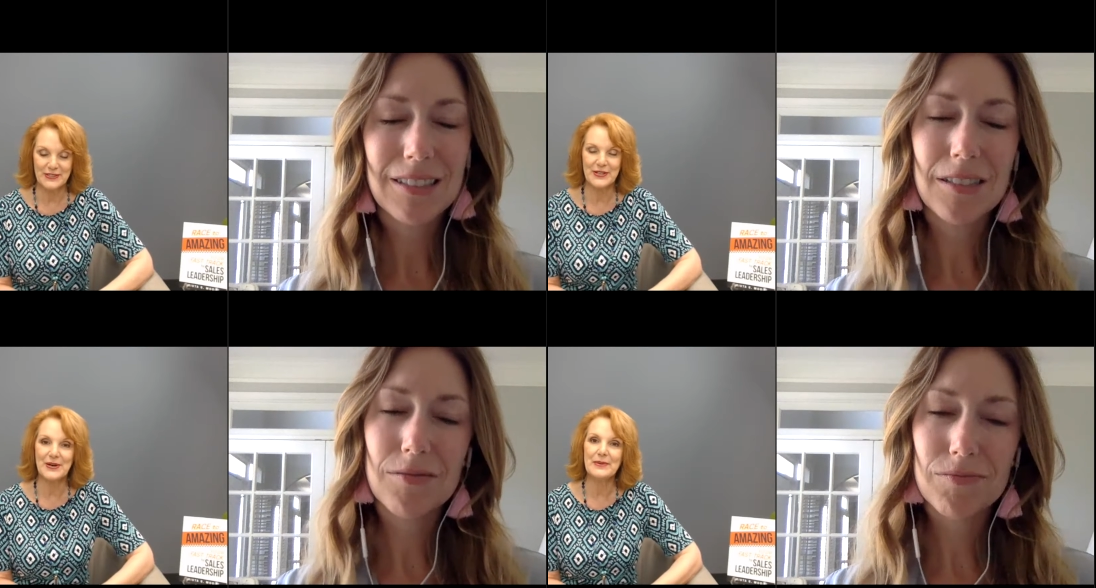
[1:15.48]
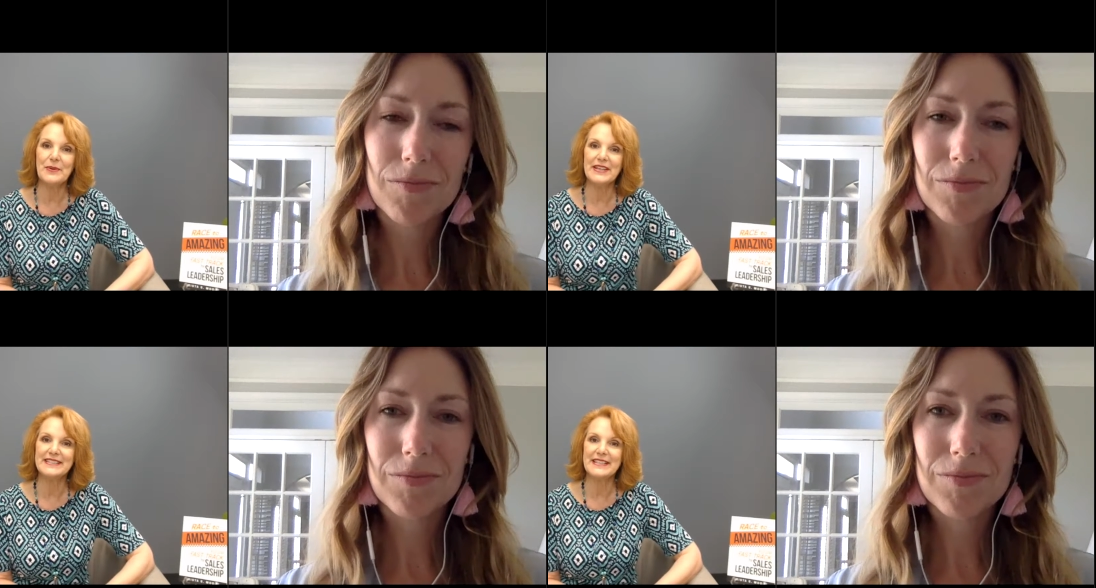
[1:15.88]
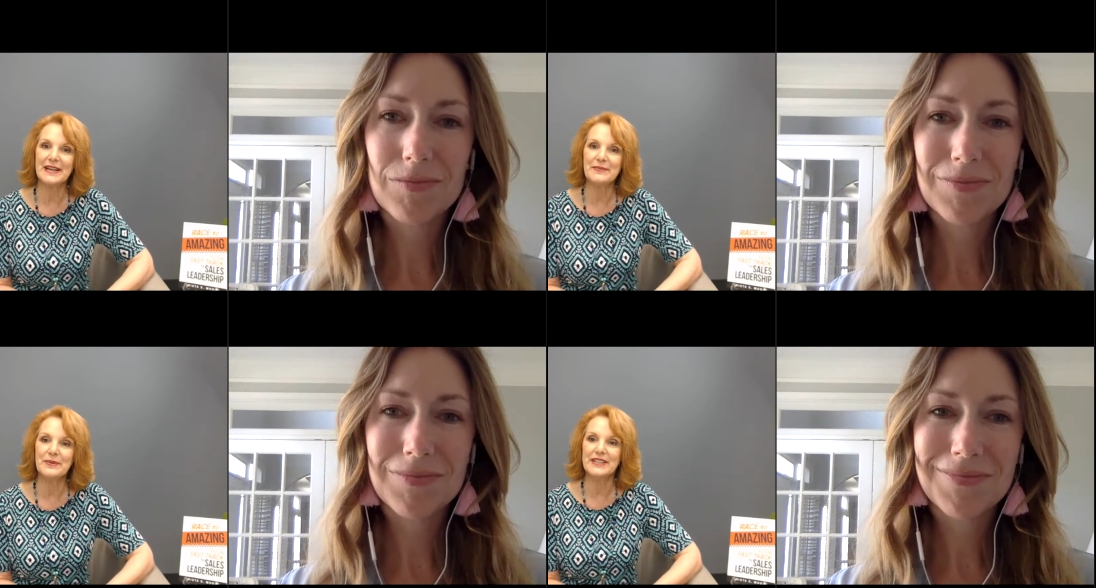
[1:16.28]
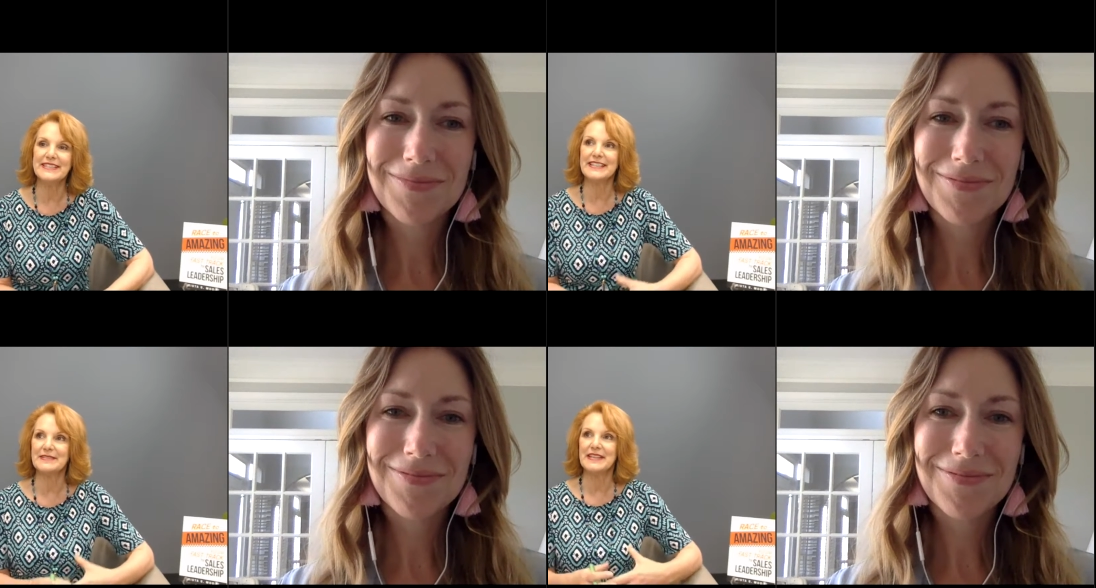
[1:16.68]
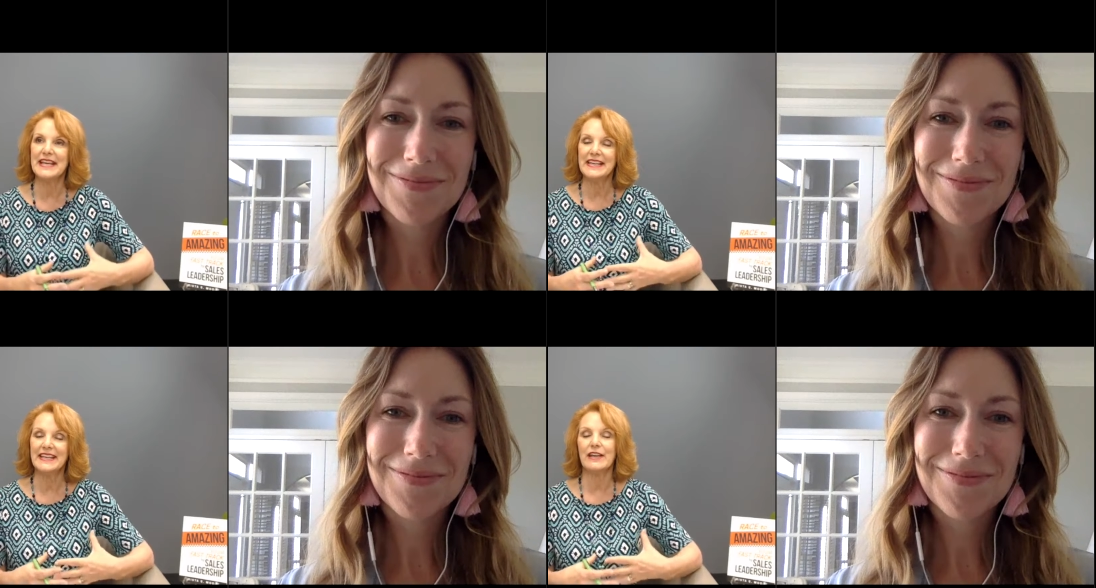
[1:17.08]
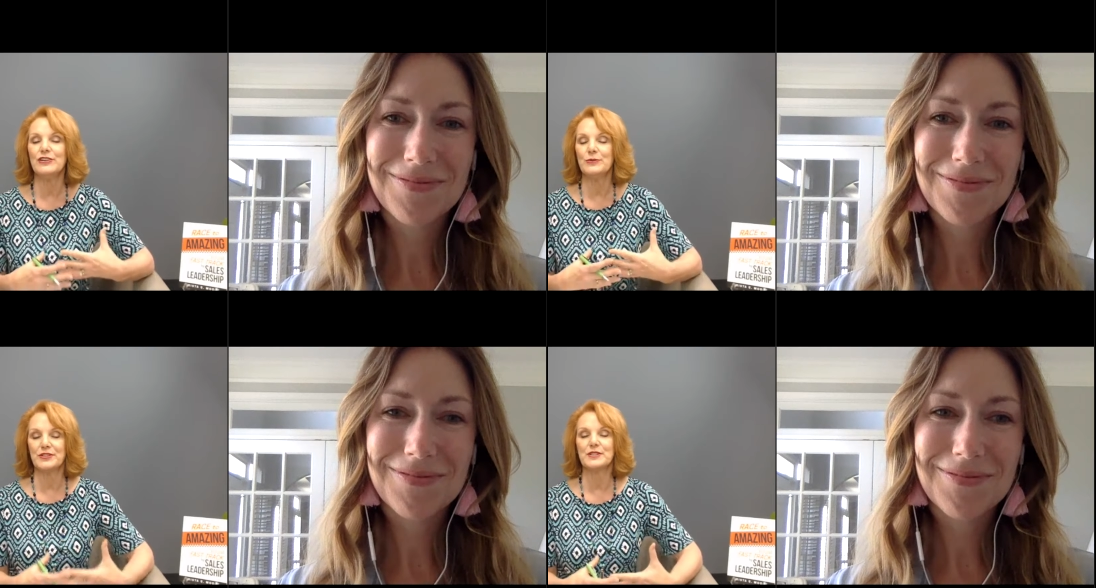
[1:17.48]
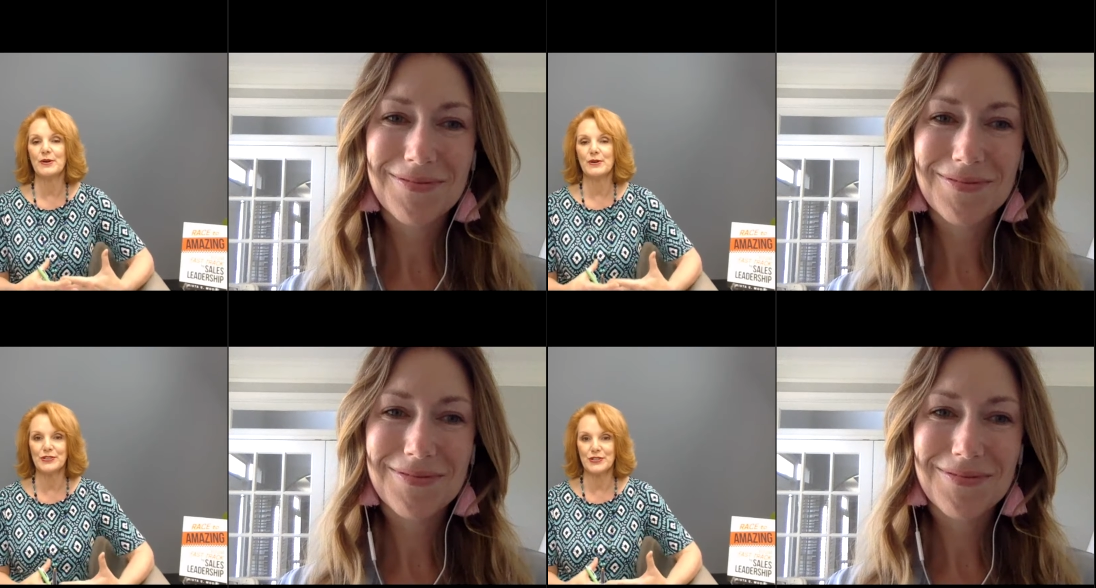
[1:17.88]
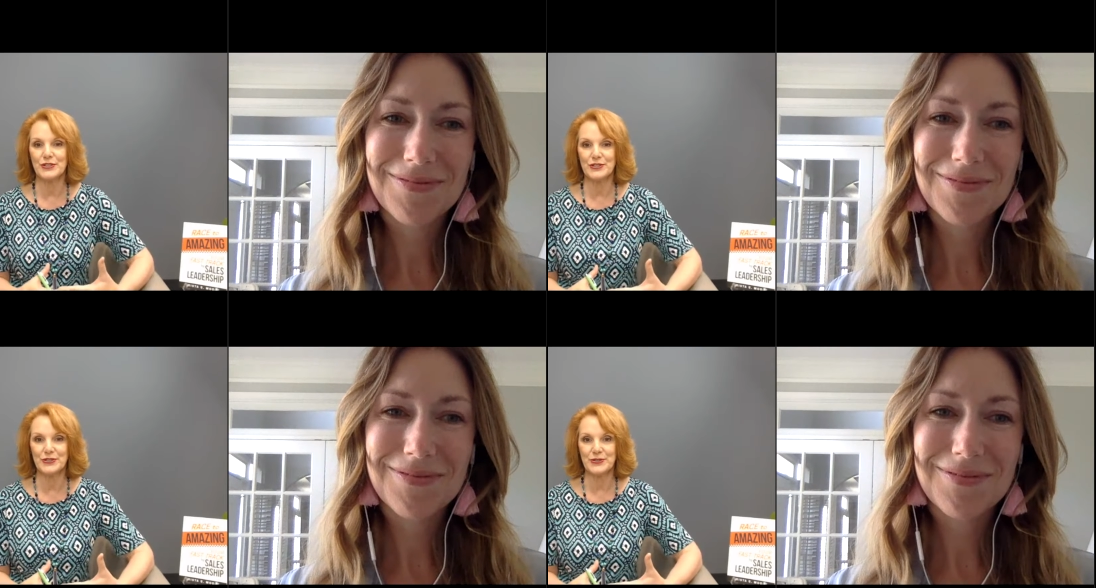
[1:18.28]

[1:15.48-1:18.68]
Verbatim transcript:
Speaker 1: So I wanted I wanted to get you exposure